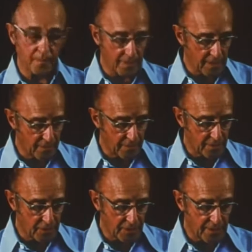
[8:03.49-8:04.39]

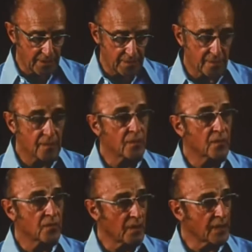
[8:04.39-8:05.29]
bioenergetics,
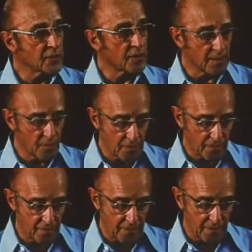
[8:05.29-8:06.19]
rational
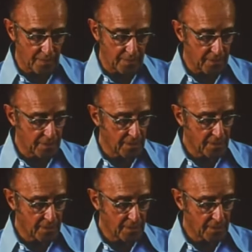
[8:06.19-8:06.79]
emotive therapy,